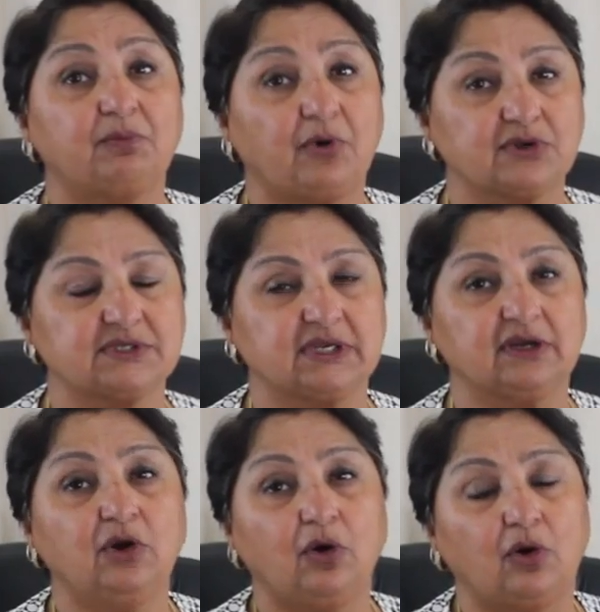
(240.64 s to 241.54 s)

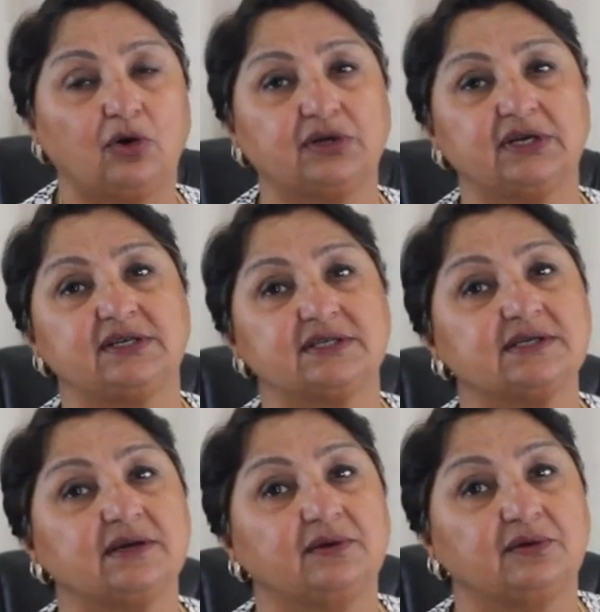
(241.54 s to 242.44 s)
pausing or it
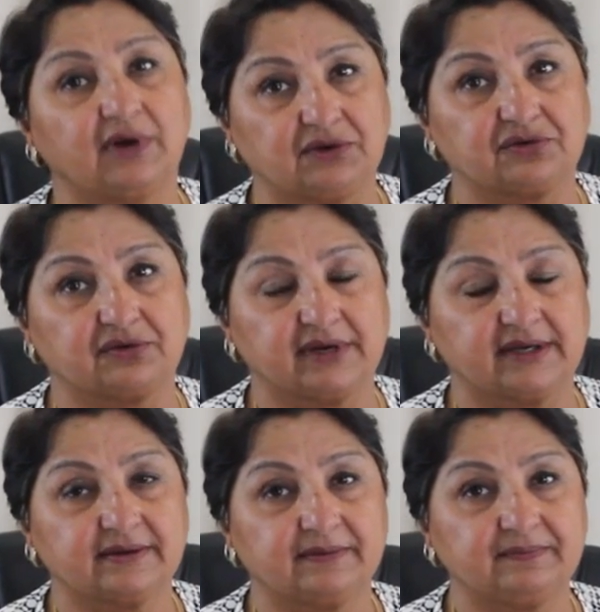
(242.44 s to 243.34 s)
is
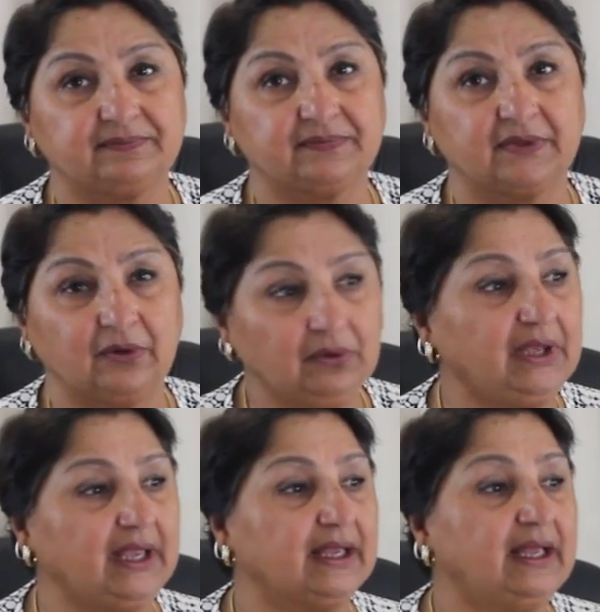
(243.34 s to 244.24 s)
retrograde.
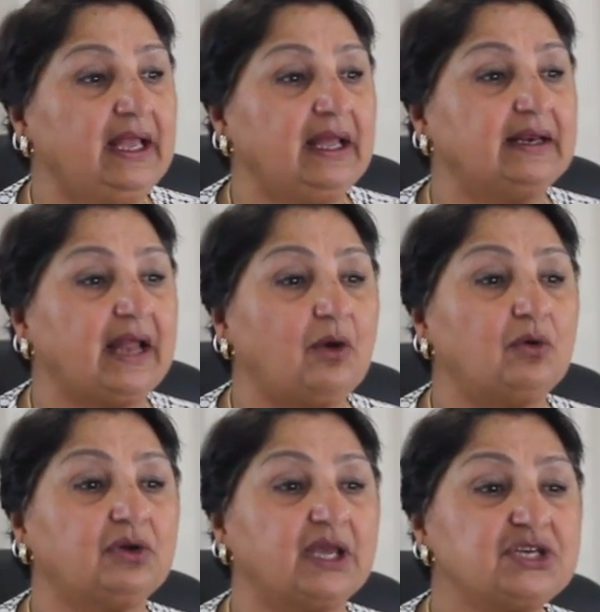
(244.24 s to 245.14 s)
Okay,
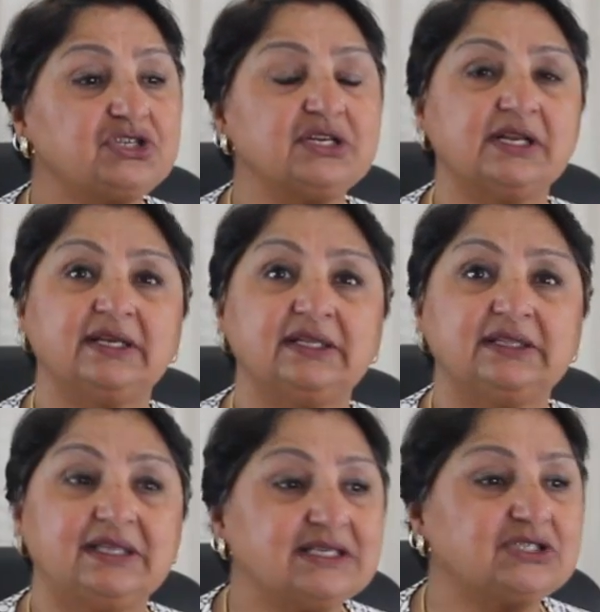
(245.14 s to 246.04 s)
now
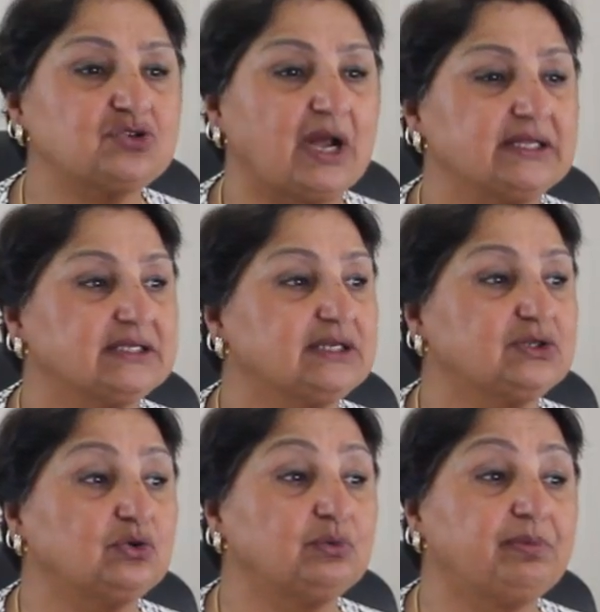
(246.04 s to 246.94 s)
occasionally this
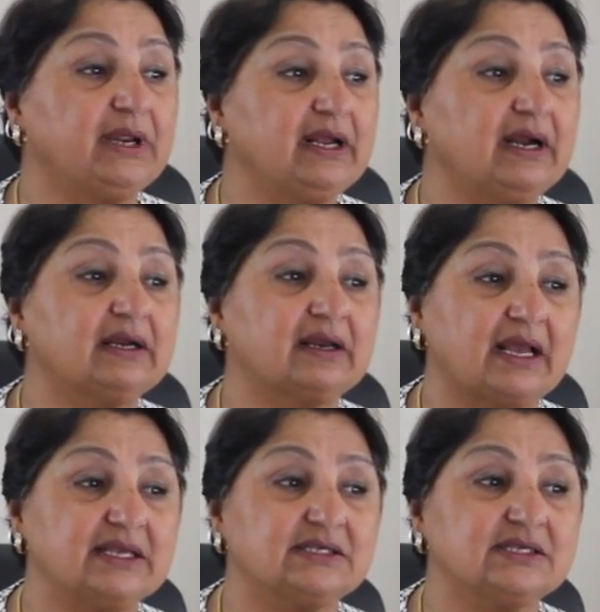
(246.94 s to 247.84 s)
transit could bring a
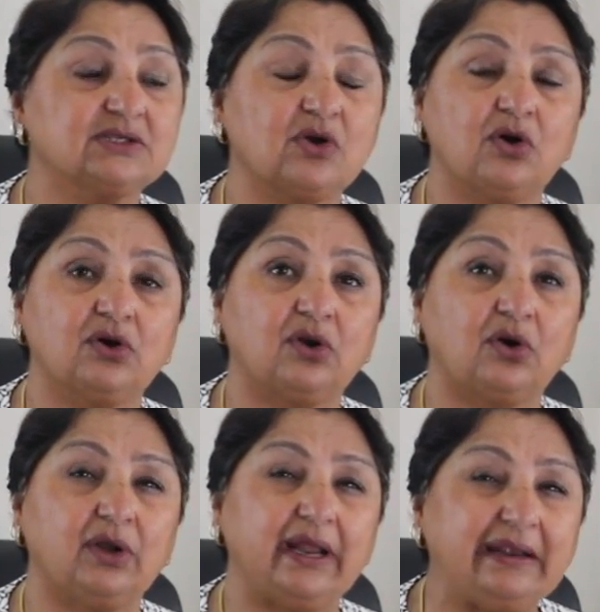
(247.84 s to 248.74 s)
crisis or
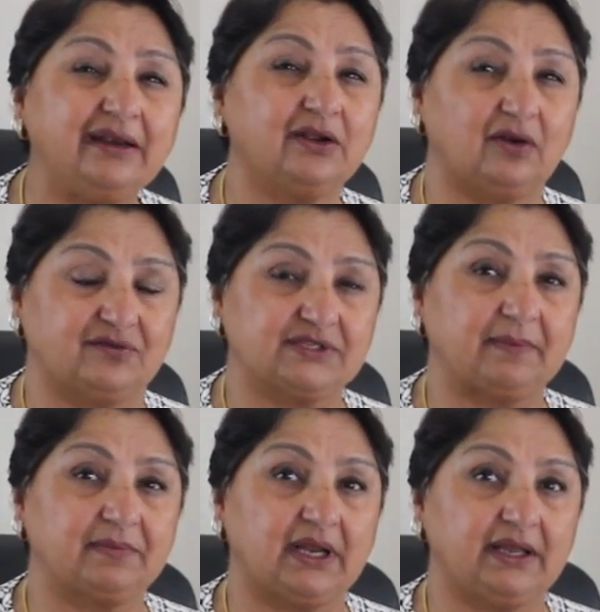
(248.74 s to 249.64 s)
ending of
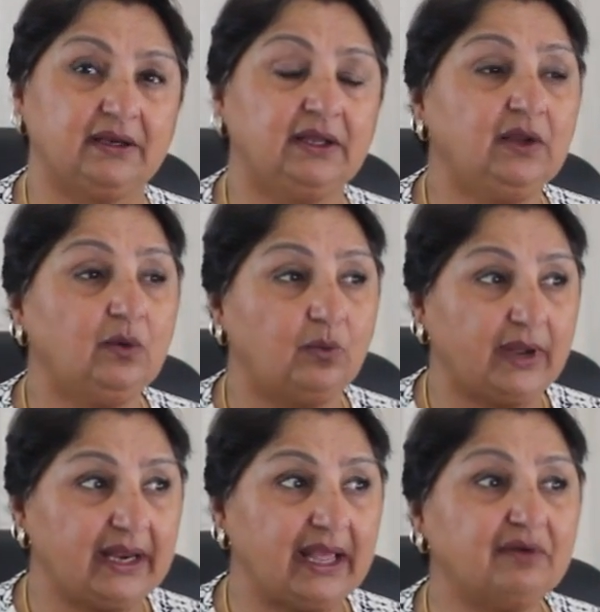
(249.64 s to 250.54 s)
some kind.
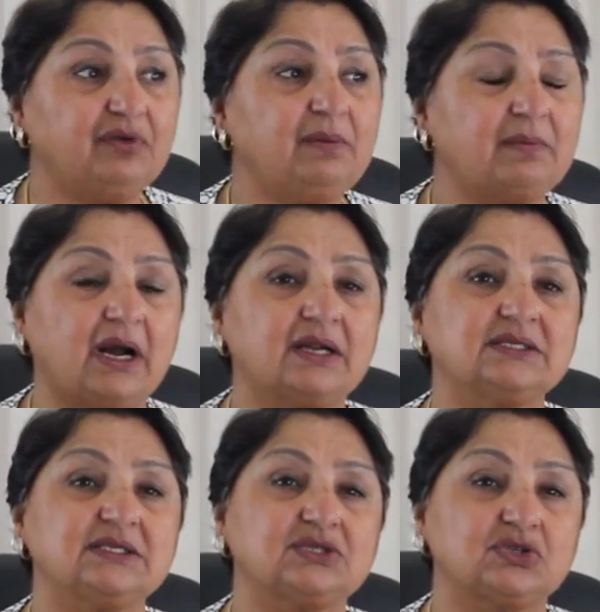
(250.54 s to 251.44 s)
Whenever
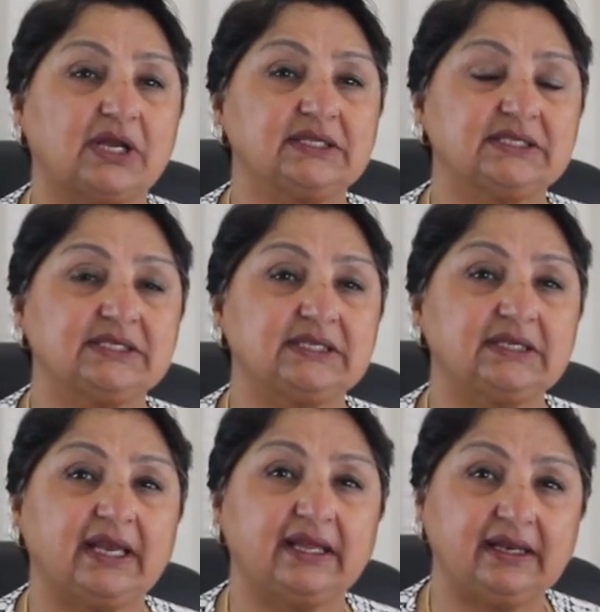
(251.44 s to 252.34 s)
Mars is
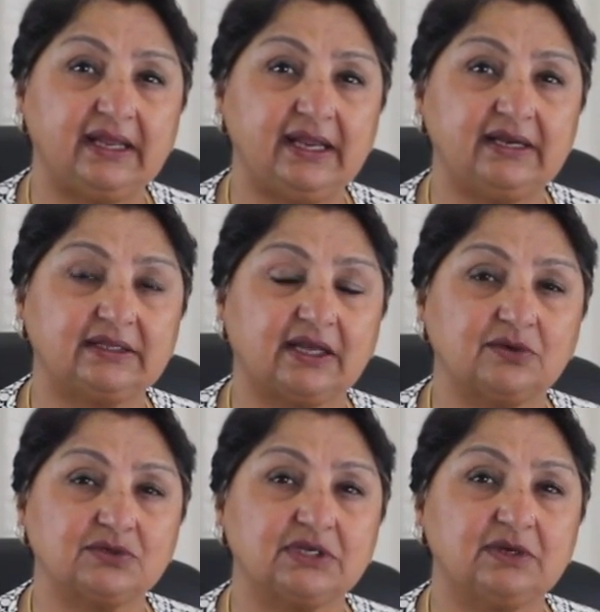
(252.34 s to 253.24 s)
transiting an eighth
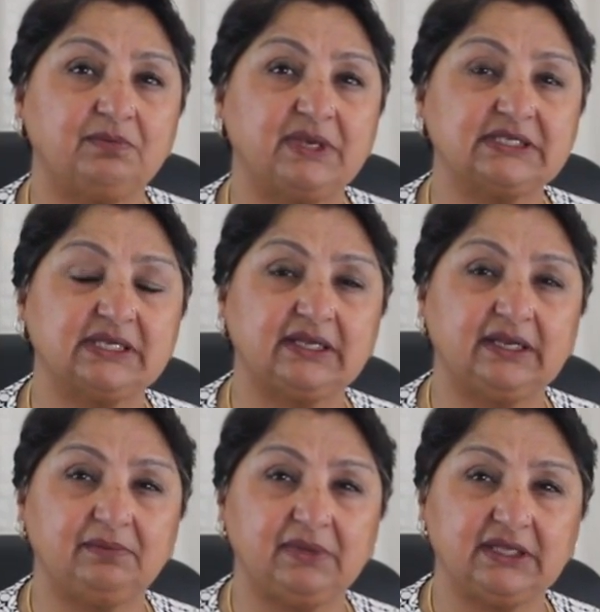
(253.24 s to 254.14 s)
house, it
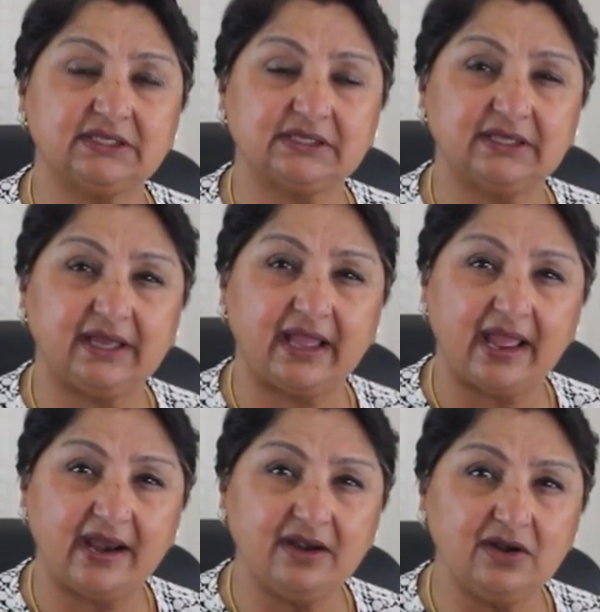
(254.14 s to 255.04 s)
basically means the
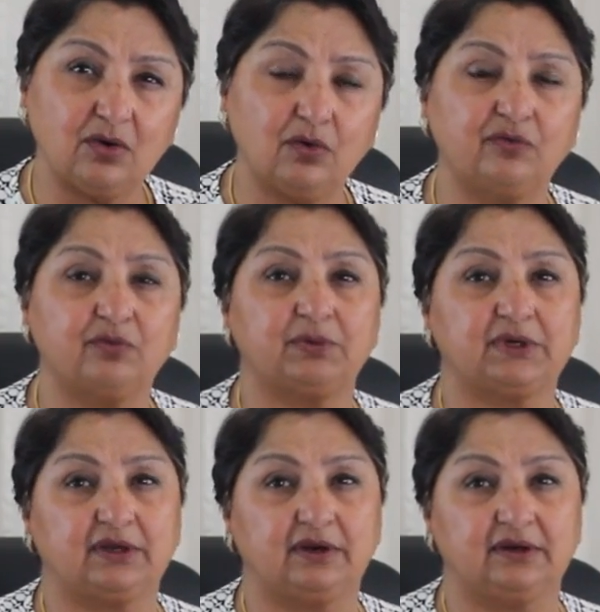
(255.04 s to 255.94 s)
end of a
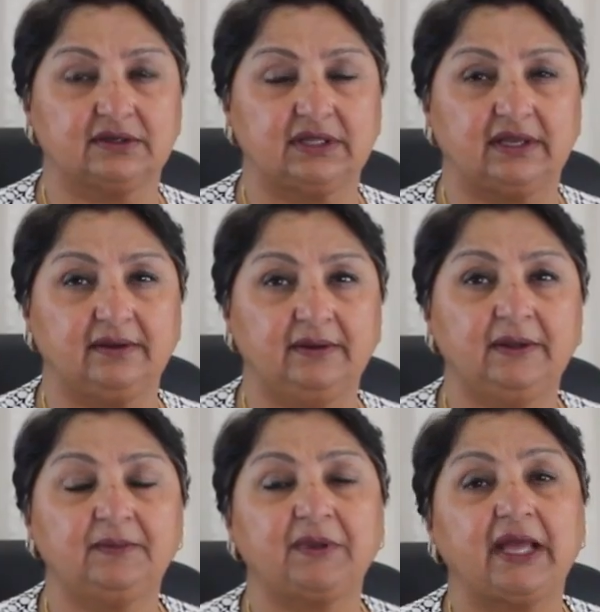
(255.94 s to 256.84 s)
particular thing
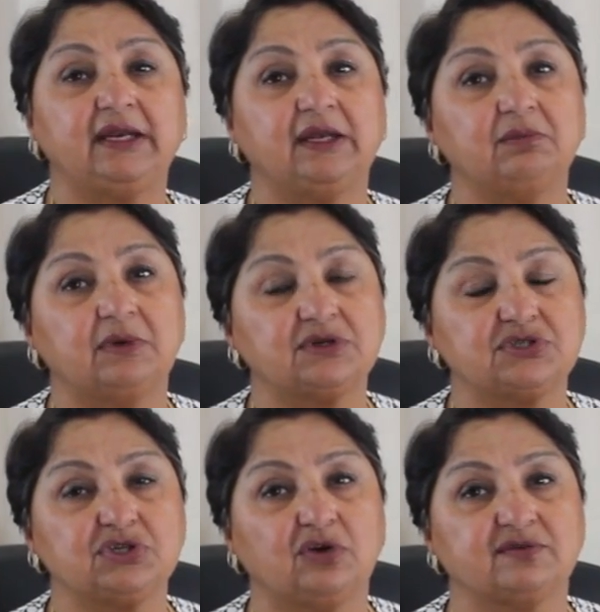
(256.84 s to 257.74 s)
and
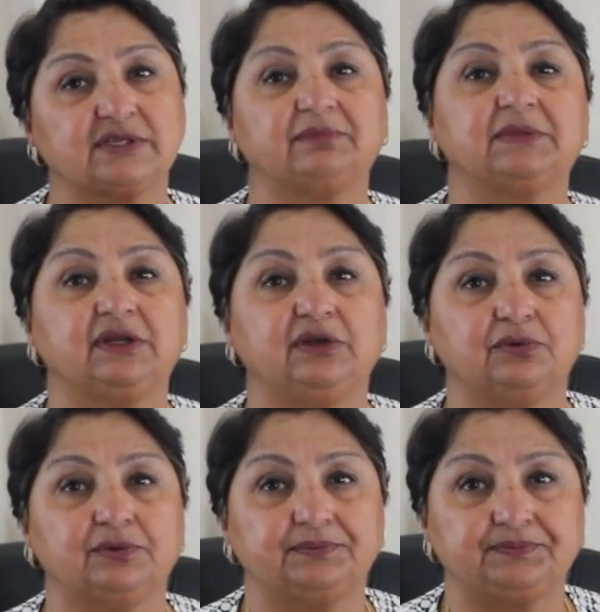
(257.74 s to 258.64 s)
emerging of something
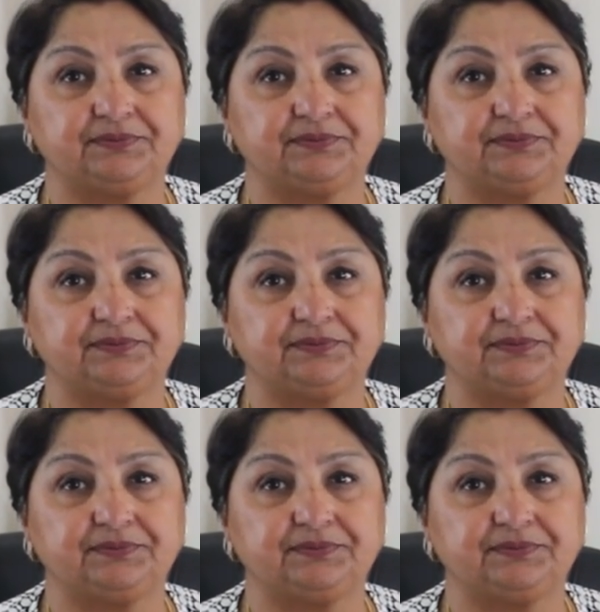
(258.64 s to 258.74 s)
new.